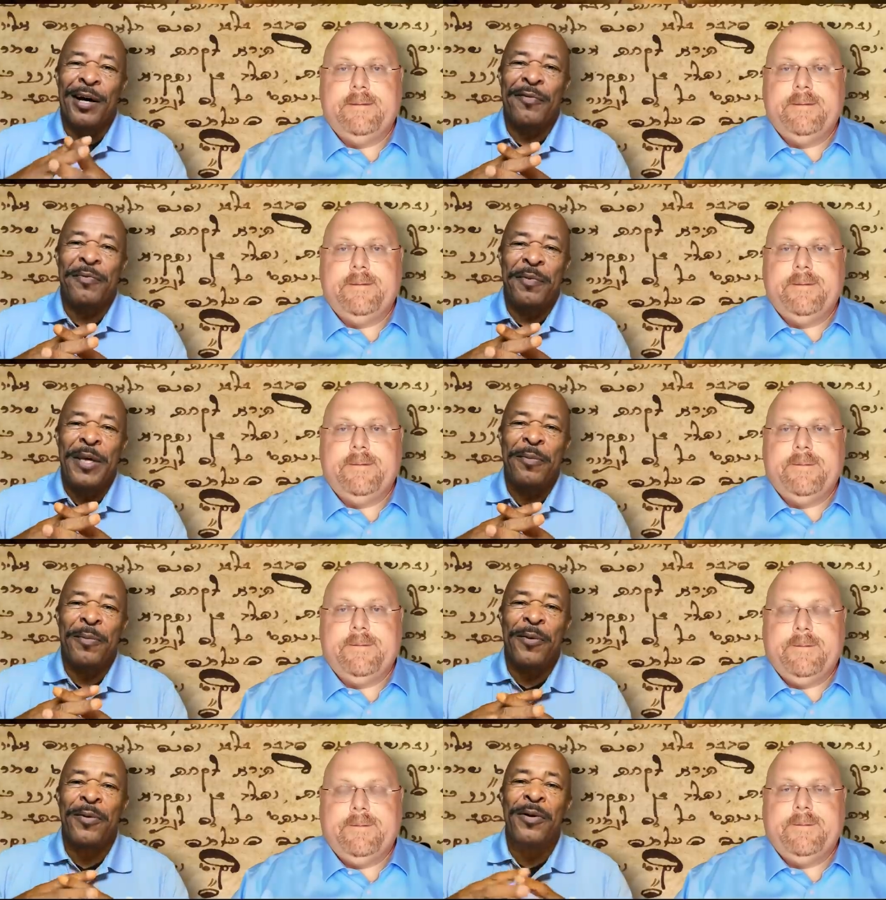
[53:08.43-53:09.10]
Speaker 1: of
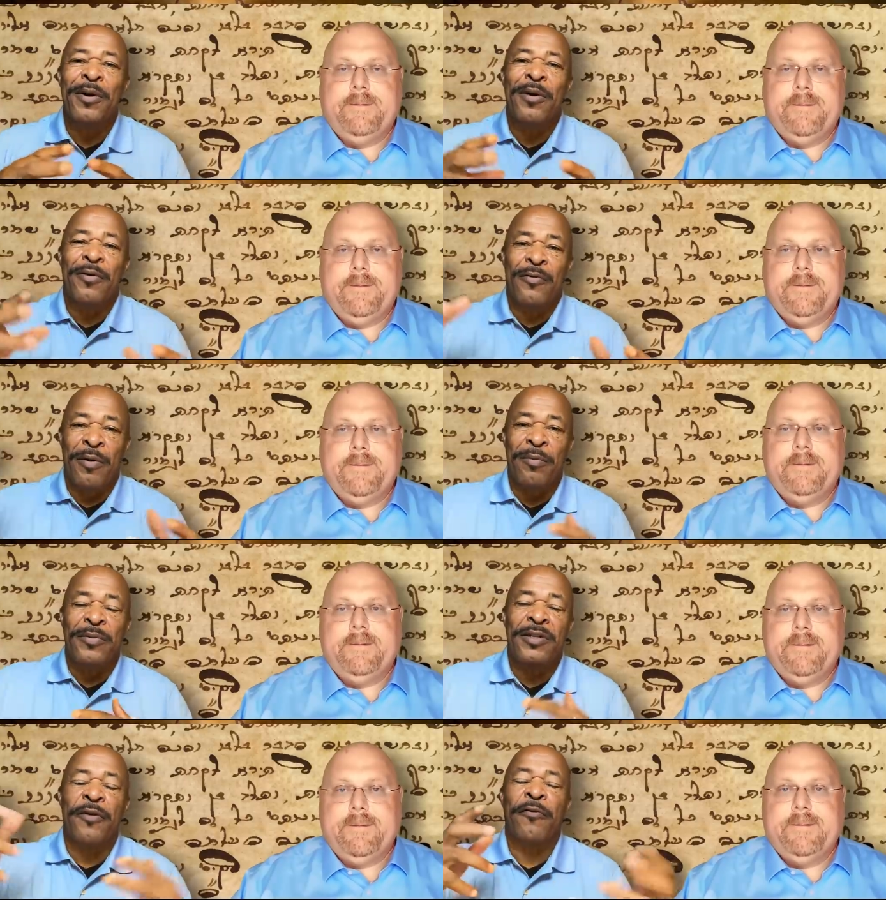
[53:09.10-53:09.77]
people
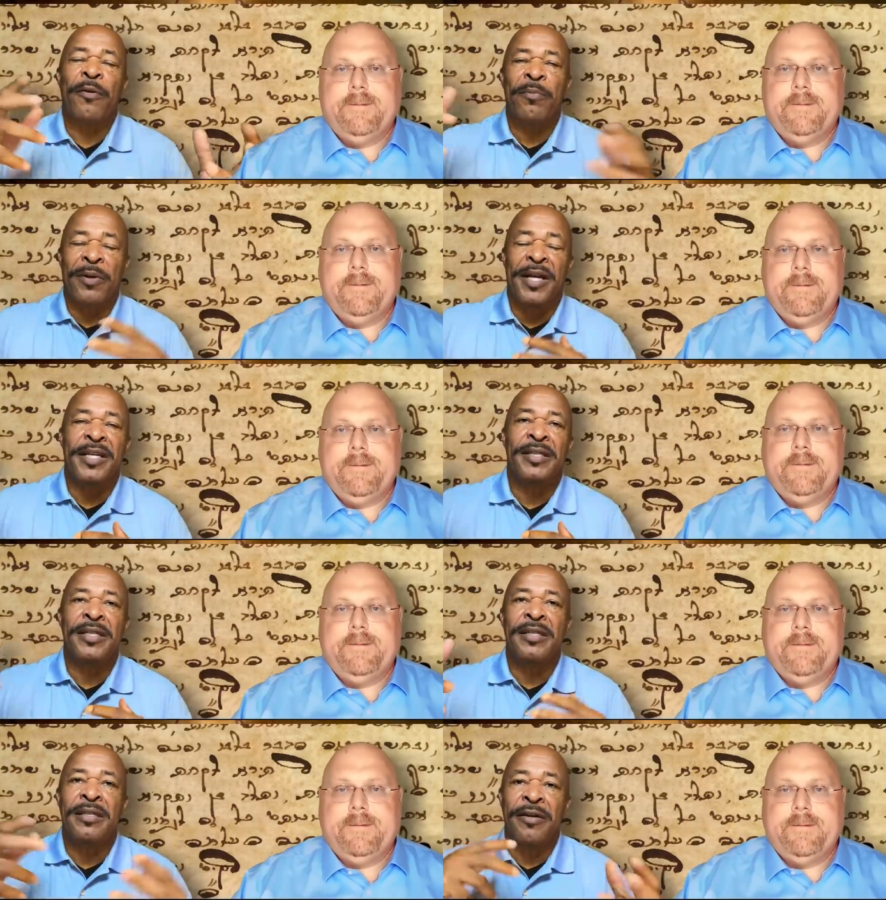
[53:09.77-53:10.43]
from different
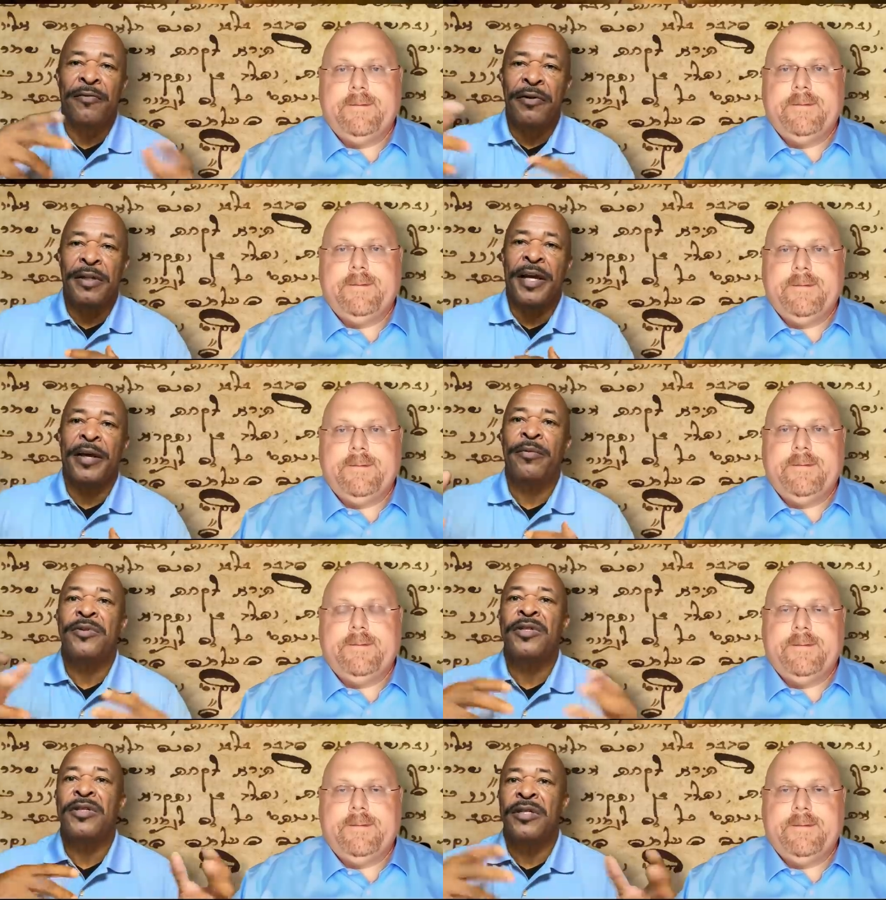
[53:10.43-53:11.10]
places, different
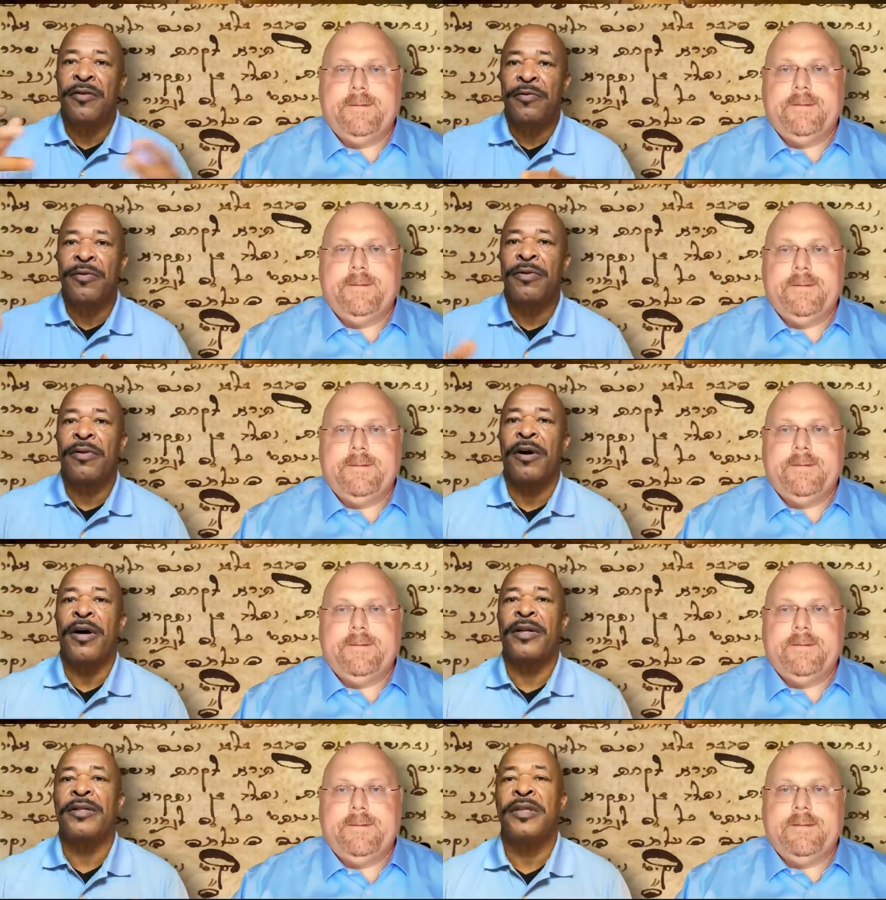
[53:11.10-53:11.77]
languages, different
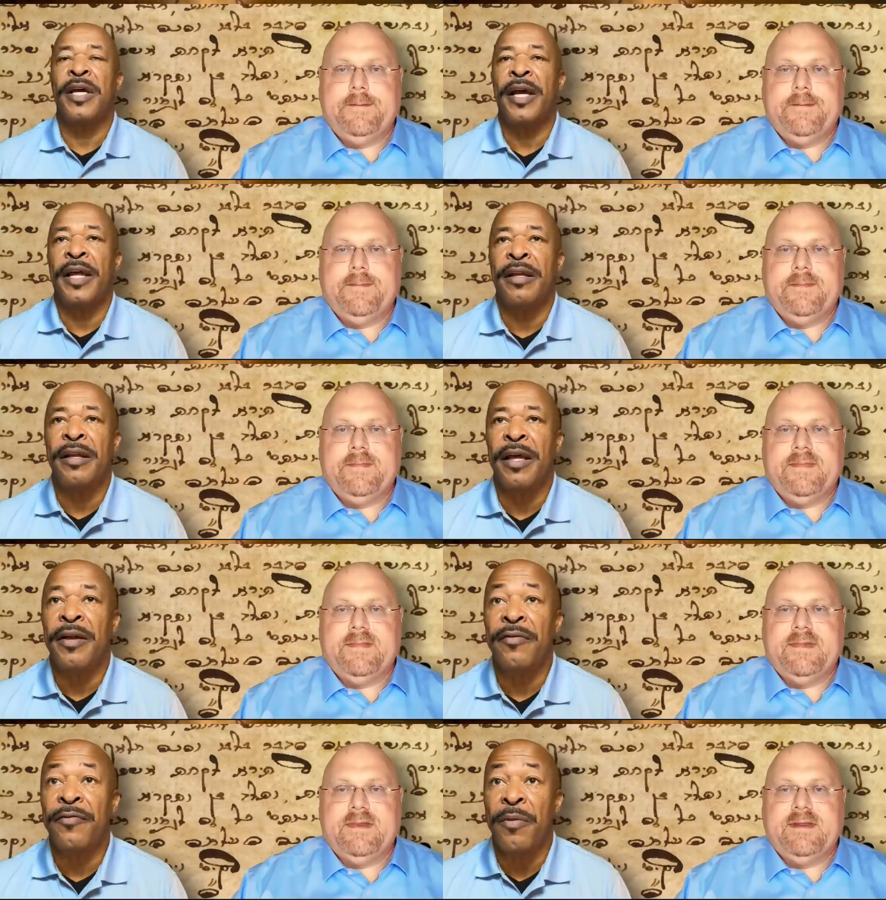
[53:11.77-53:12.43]
thoughts, and
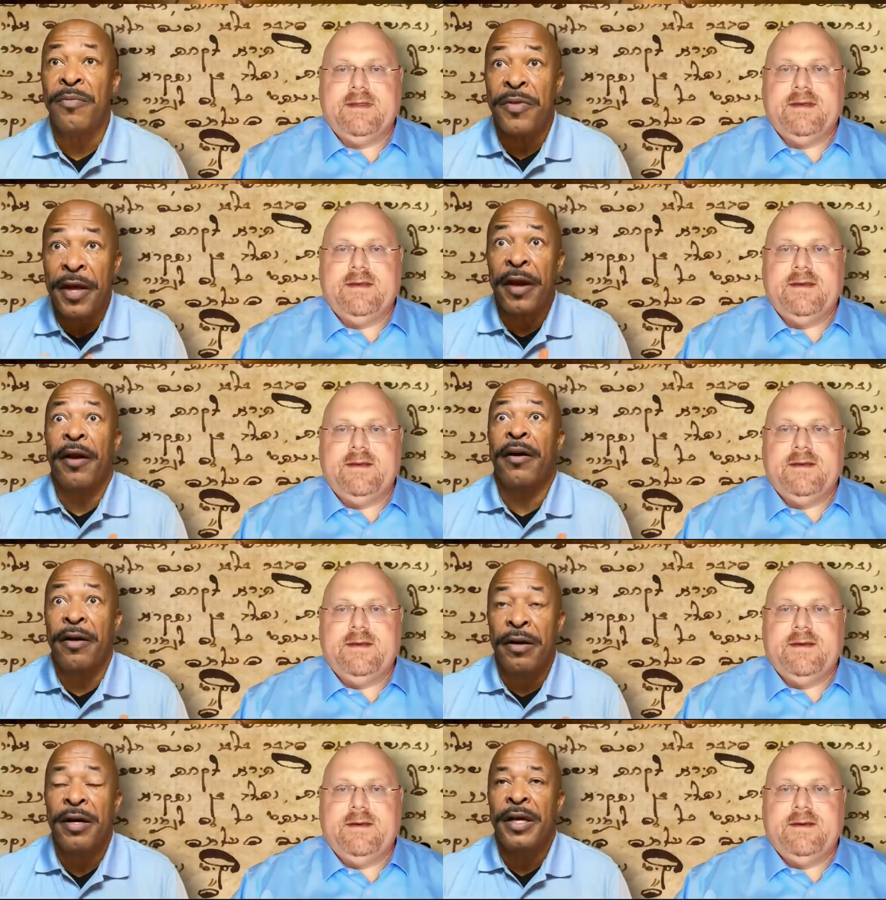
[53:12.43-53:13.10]
and from
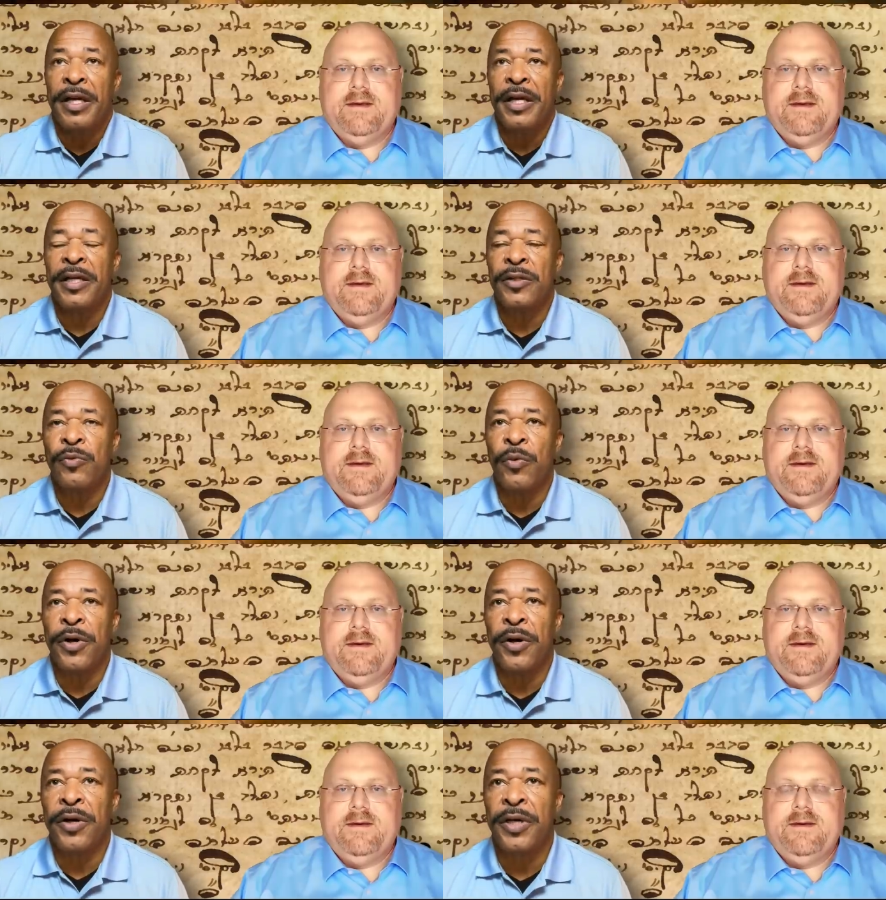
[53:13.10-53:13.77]
there is
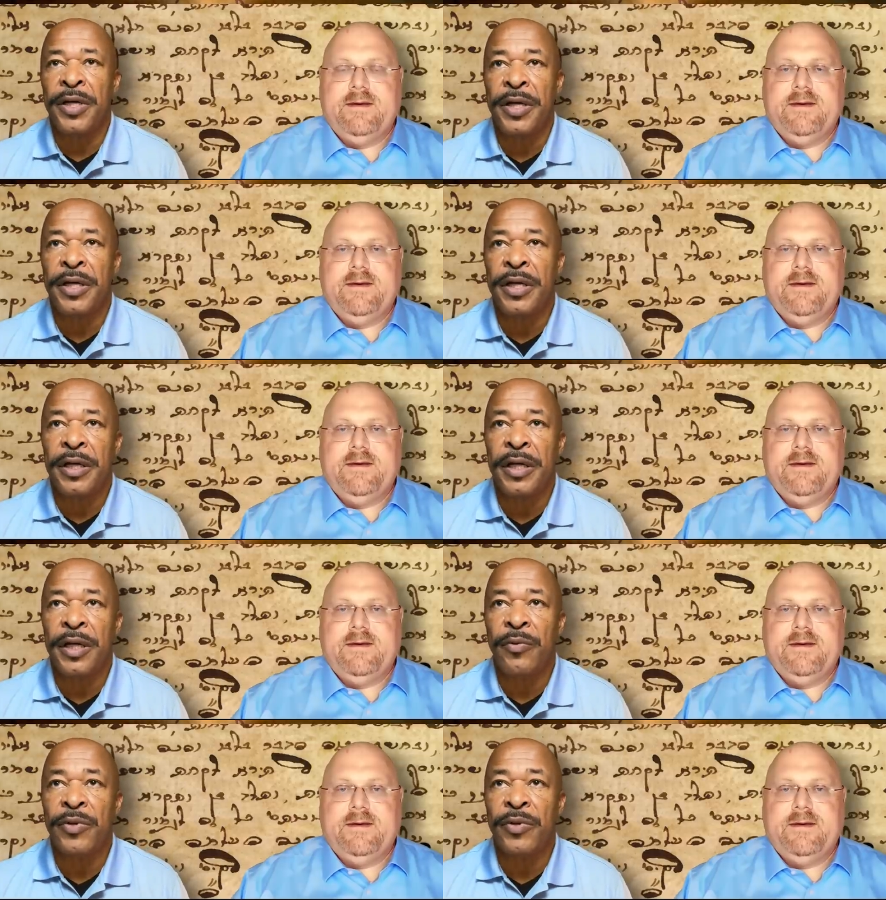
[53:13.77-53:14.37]
where he he